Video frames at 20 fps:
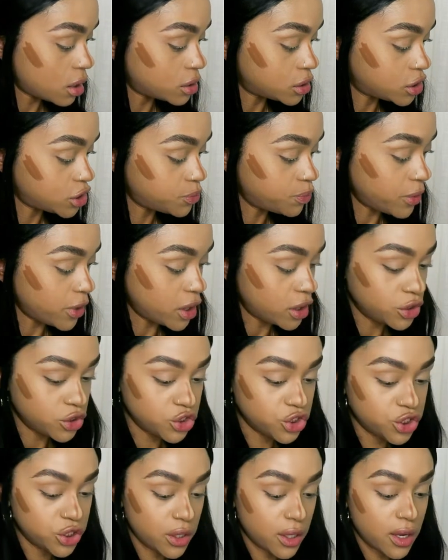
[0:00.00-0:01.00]

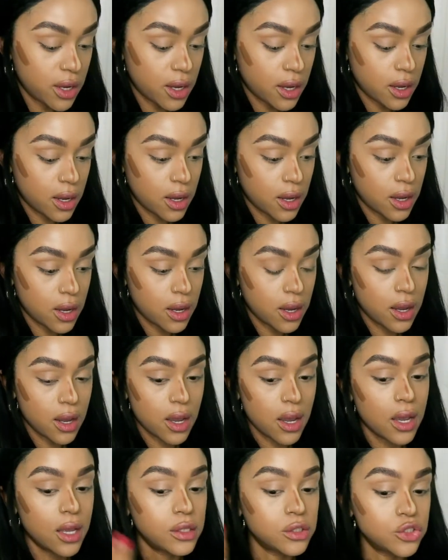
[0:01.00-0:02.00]
sponge
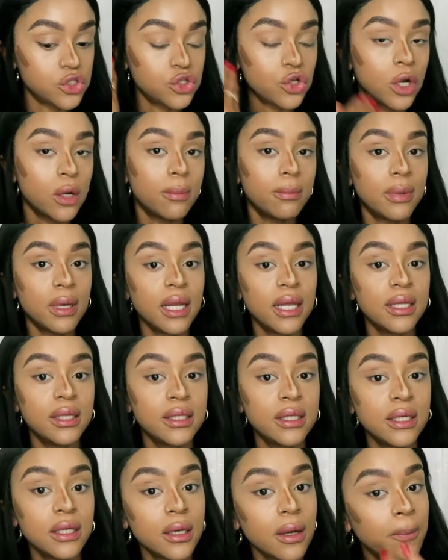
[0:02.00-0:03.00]
and start
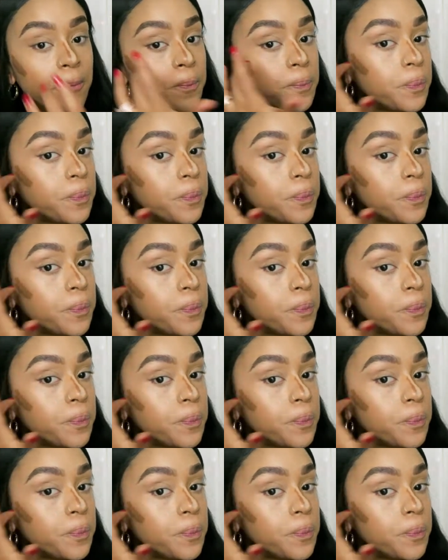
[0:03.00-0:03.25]
blending.